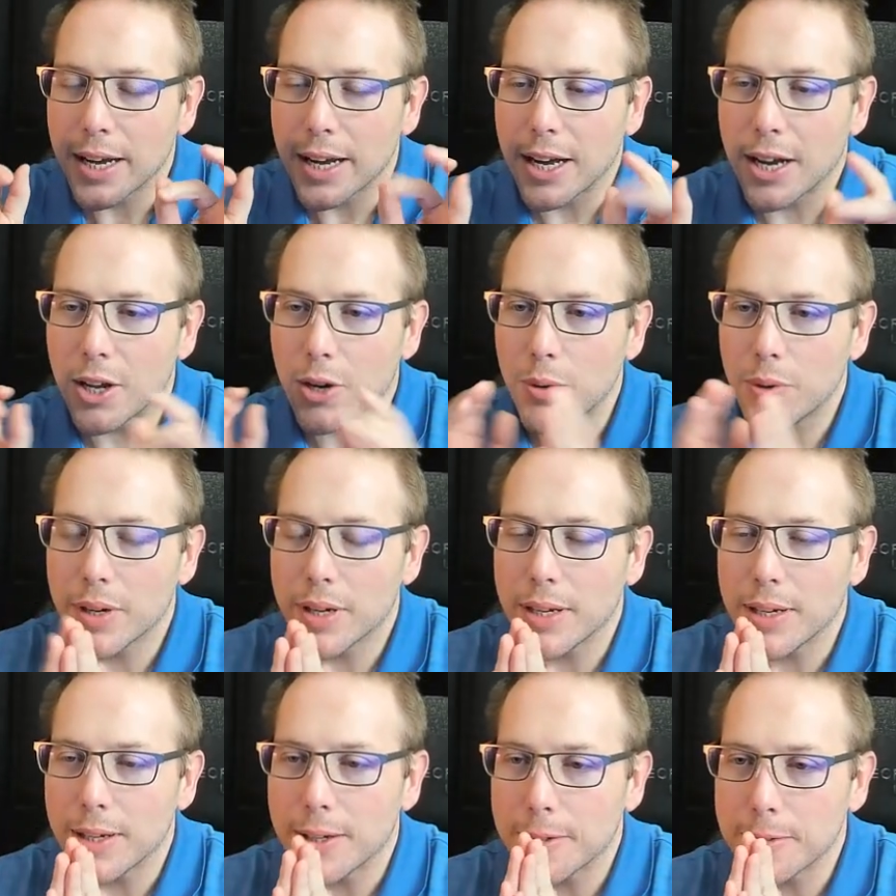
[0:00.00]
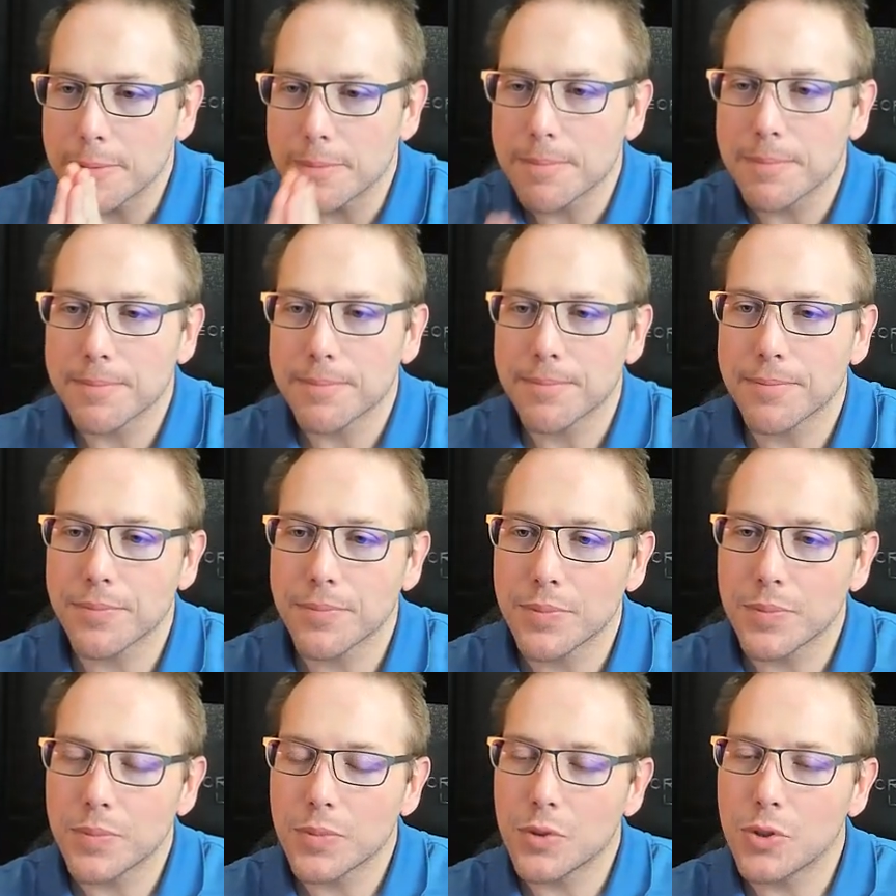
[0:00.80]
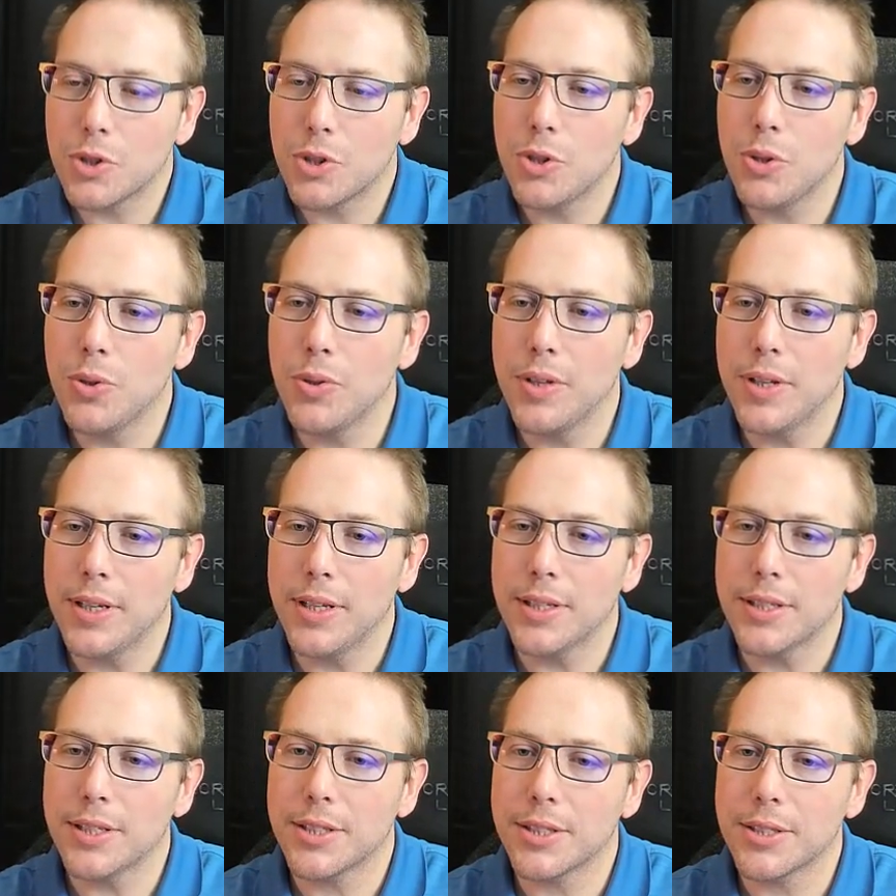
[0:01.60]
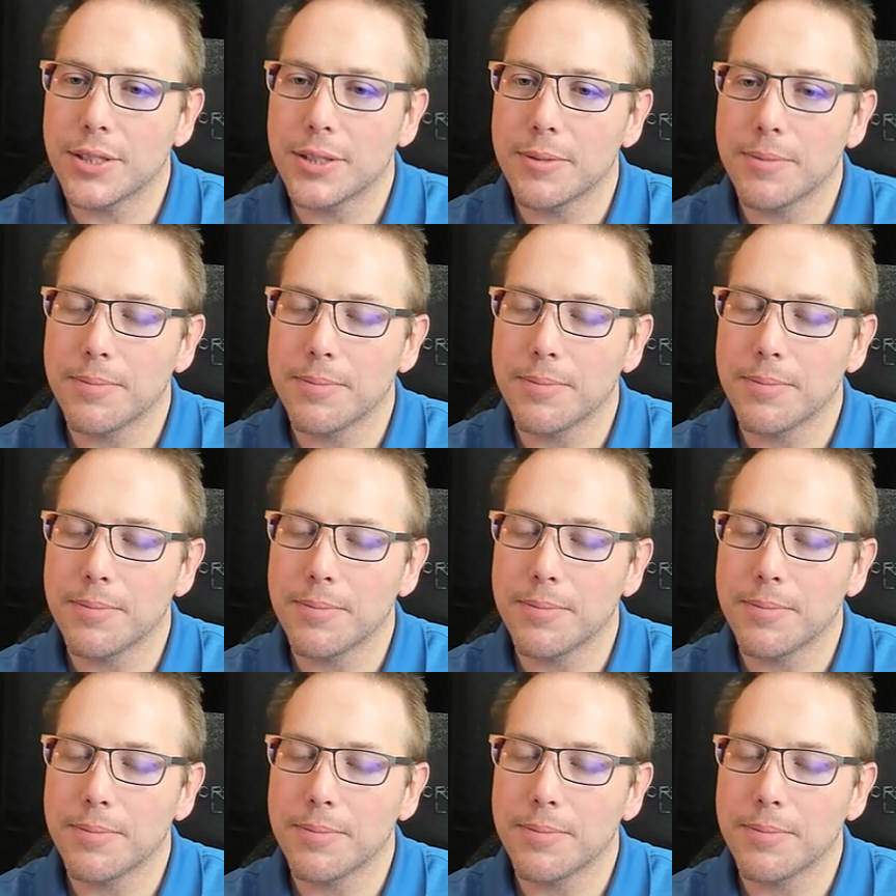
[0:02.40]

do I do this?